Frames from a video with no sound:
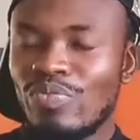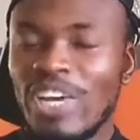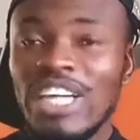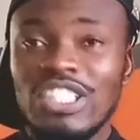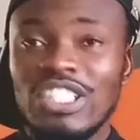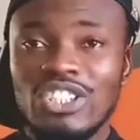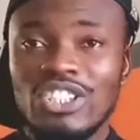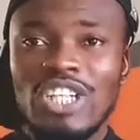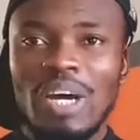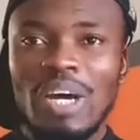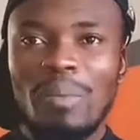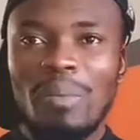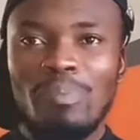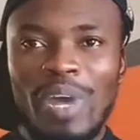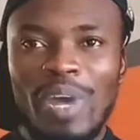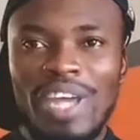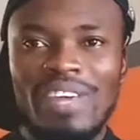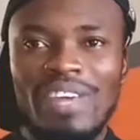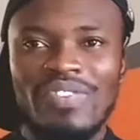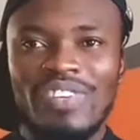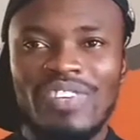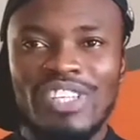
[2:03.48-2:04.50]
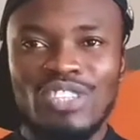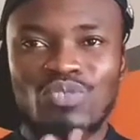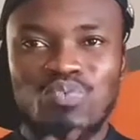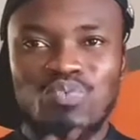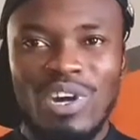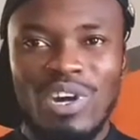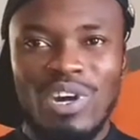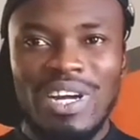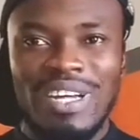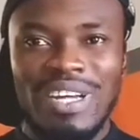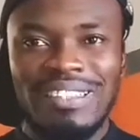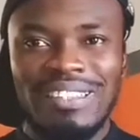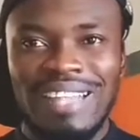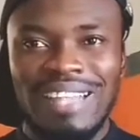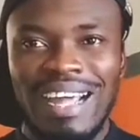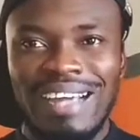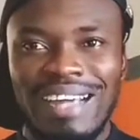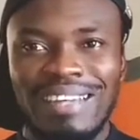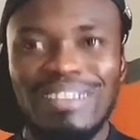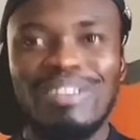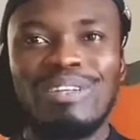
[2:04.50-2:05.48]
They do not pay these workers
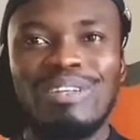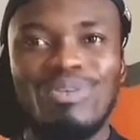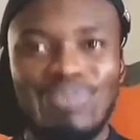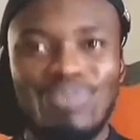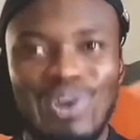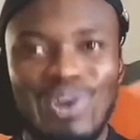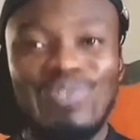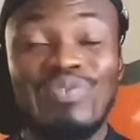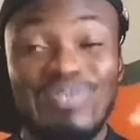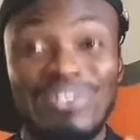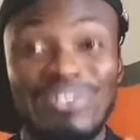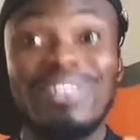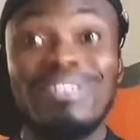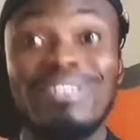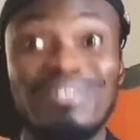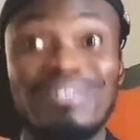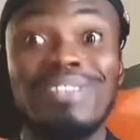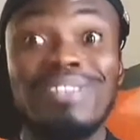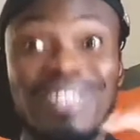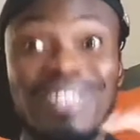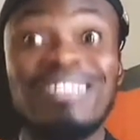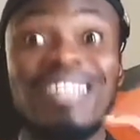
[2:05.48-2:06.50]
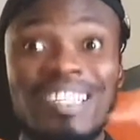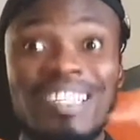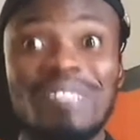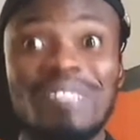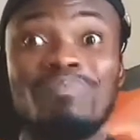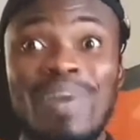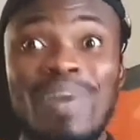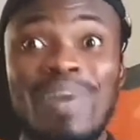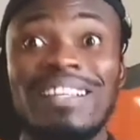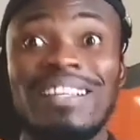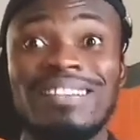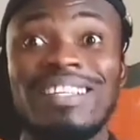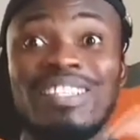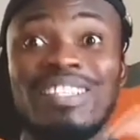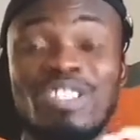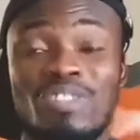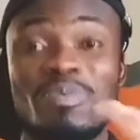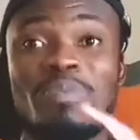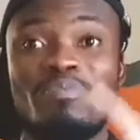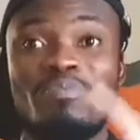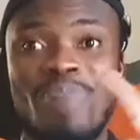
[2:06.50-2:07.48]
what is
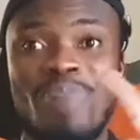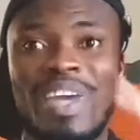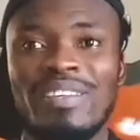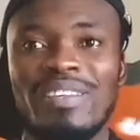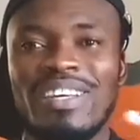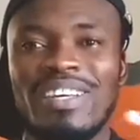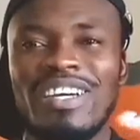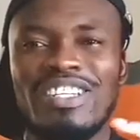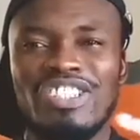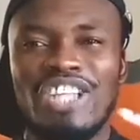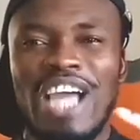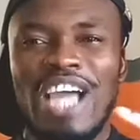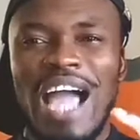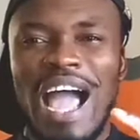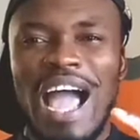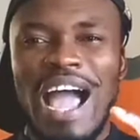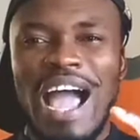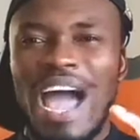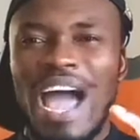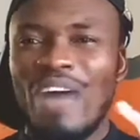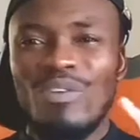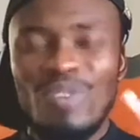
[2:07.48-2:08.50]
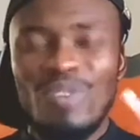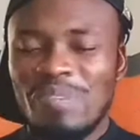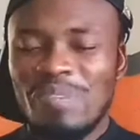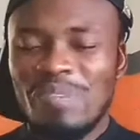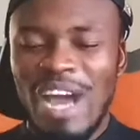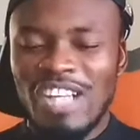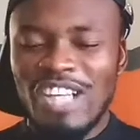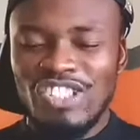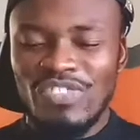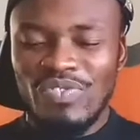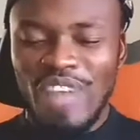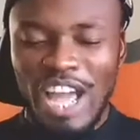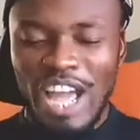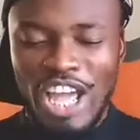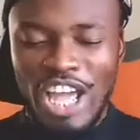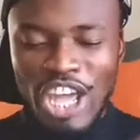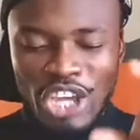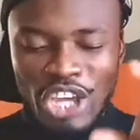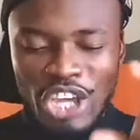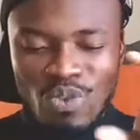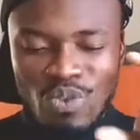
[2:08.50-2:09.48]
expected to be paid, because I don't imagine
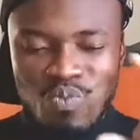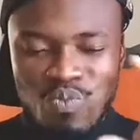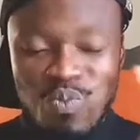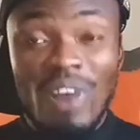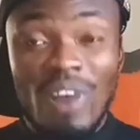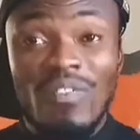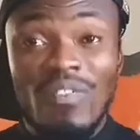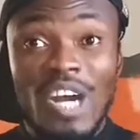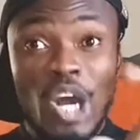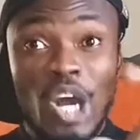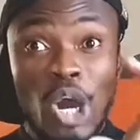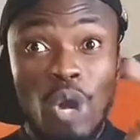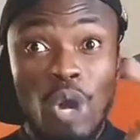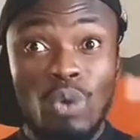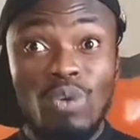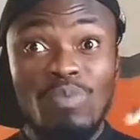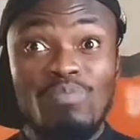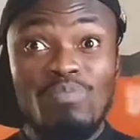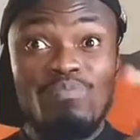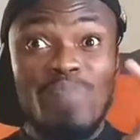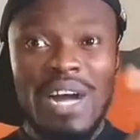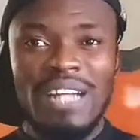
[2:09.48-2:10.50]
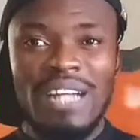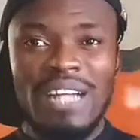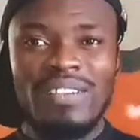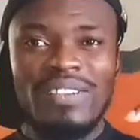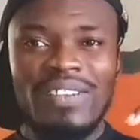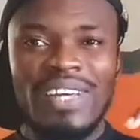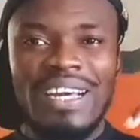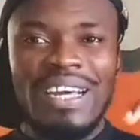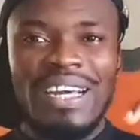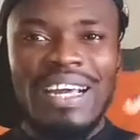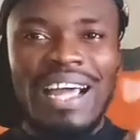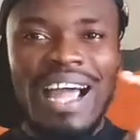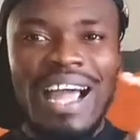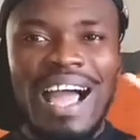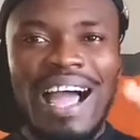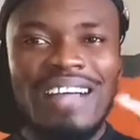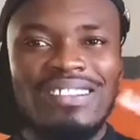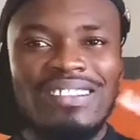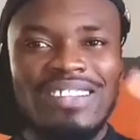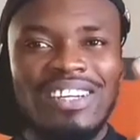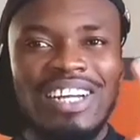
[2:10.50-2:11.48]
that you work for a whole month
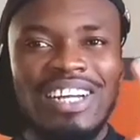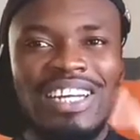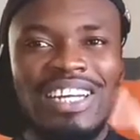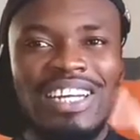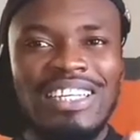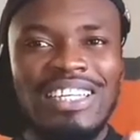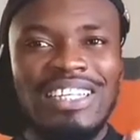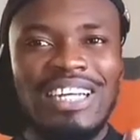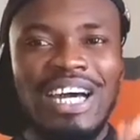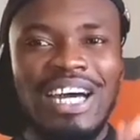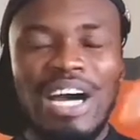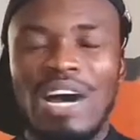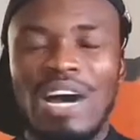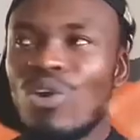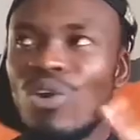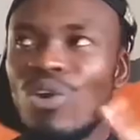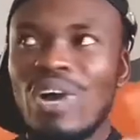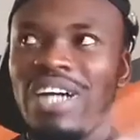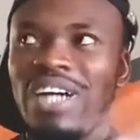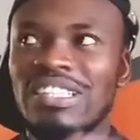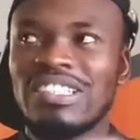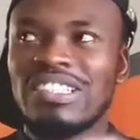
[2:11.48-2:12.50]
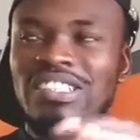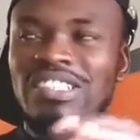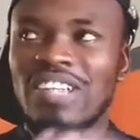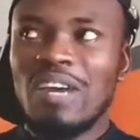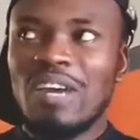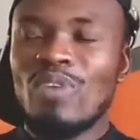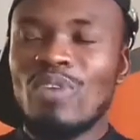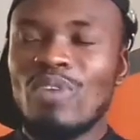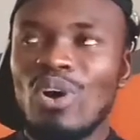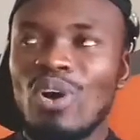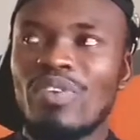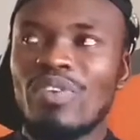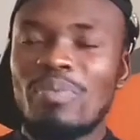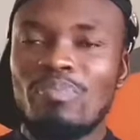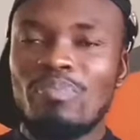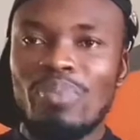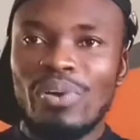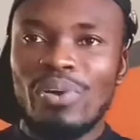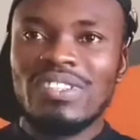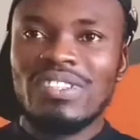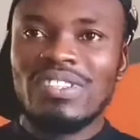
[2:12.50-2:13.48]
as a cleaner or as some other
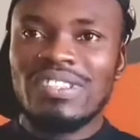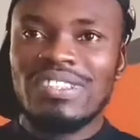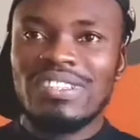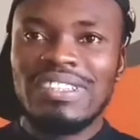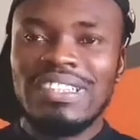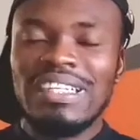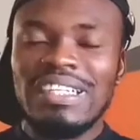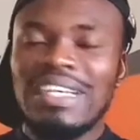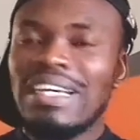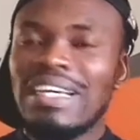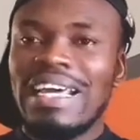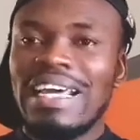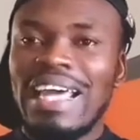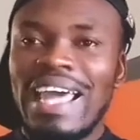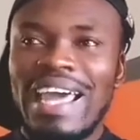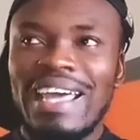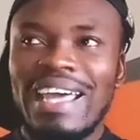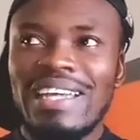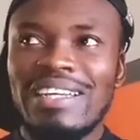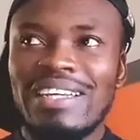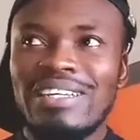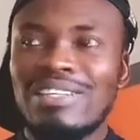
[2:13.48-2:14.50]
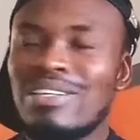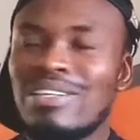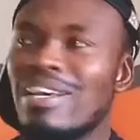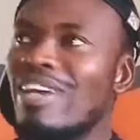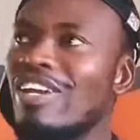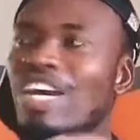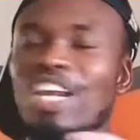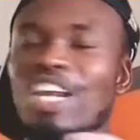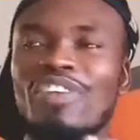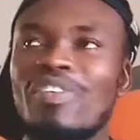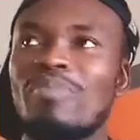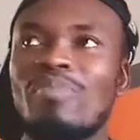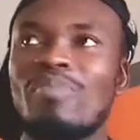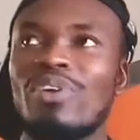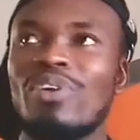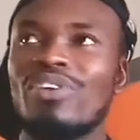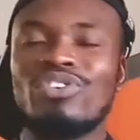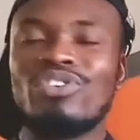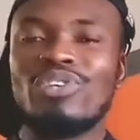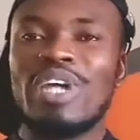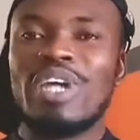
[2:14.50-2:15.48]
person, and at the end of the
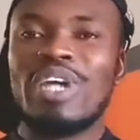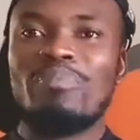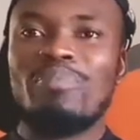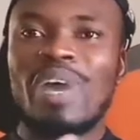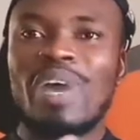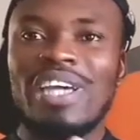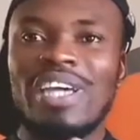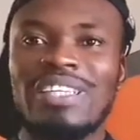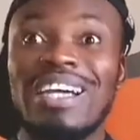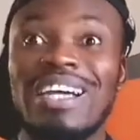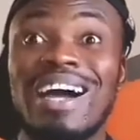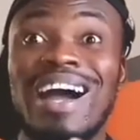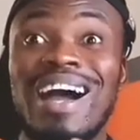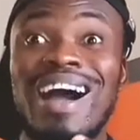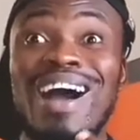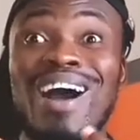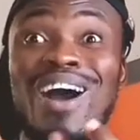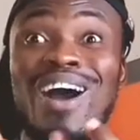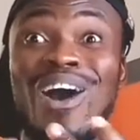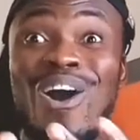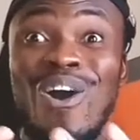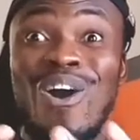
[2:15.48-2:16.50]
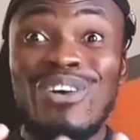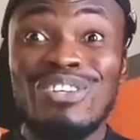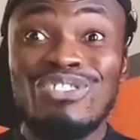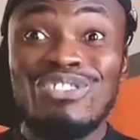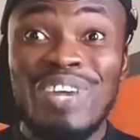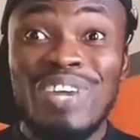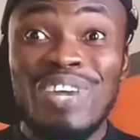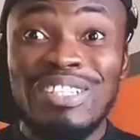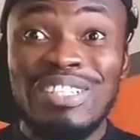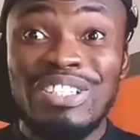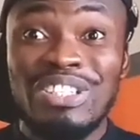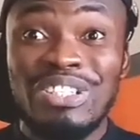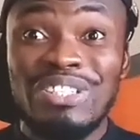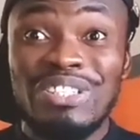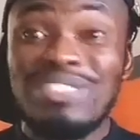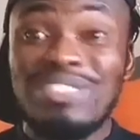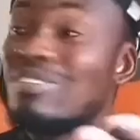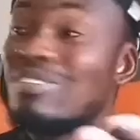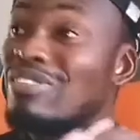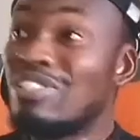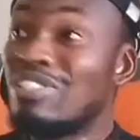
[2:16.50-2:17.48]
month you get paid
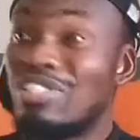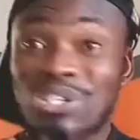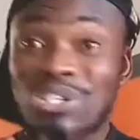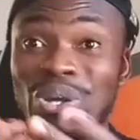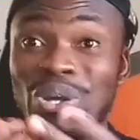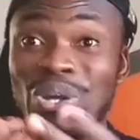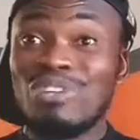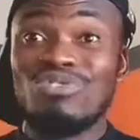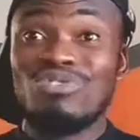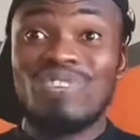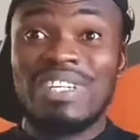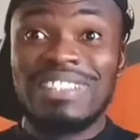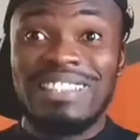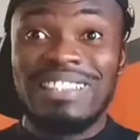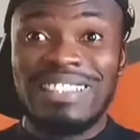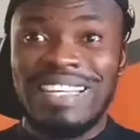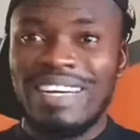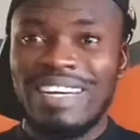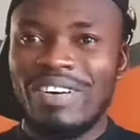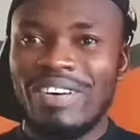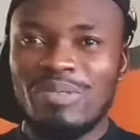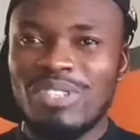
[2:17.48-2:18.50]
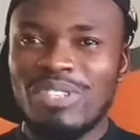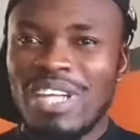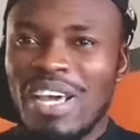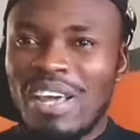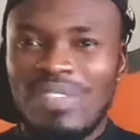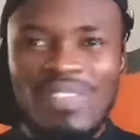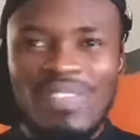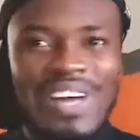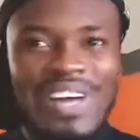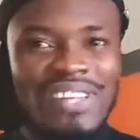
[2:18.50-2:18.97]
100, 200 dirhams.